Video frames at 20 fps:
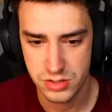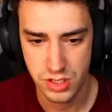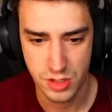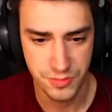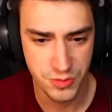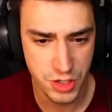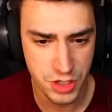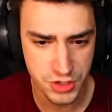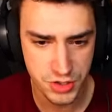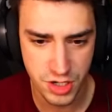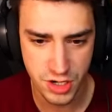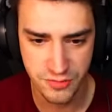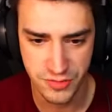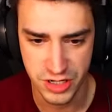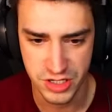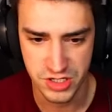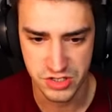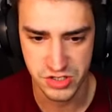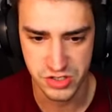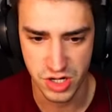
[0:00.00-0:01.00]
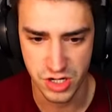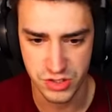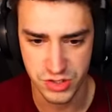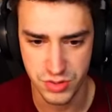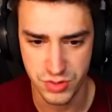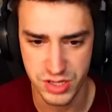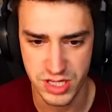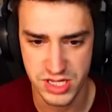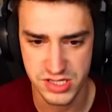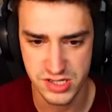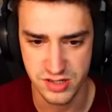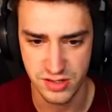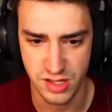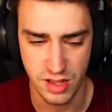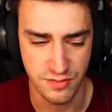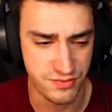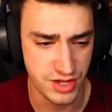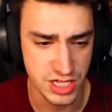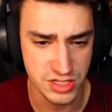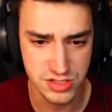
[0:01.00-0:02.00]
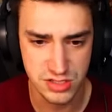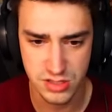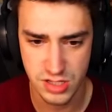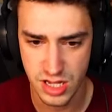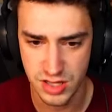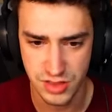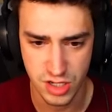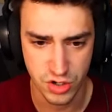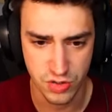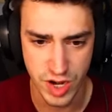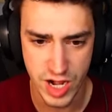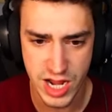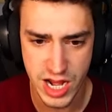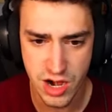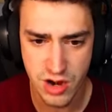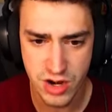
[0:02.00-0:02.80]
So I'm pretty sure if I just start doing these events in the gray